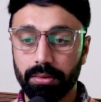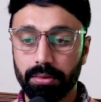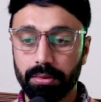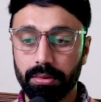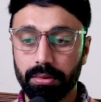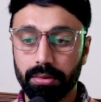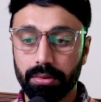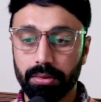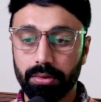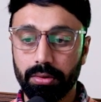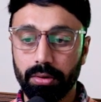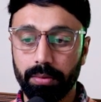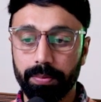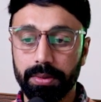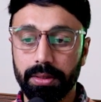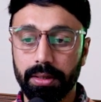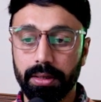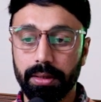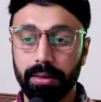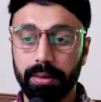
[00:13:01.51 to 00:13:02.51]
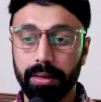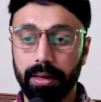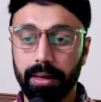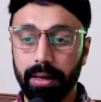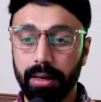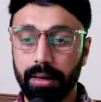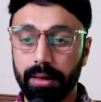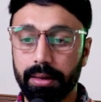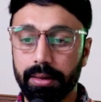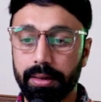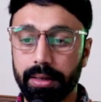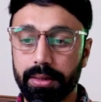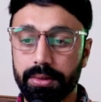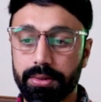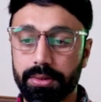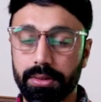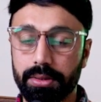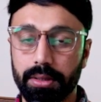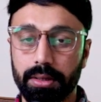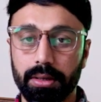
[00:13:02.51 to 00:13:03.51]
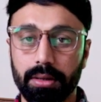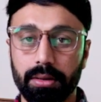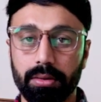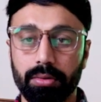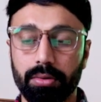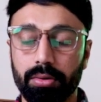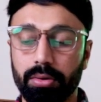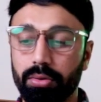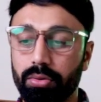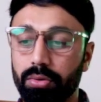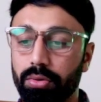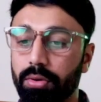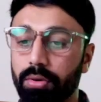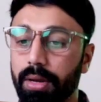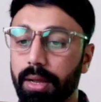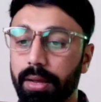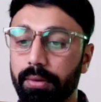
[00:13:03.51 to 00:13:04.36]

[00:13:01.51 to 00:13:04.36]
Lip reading: copy the anchor text, Control F,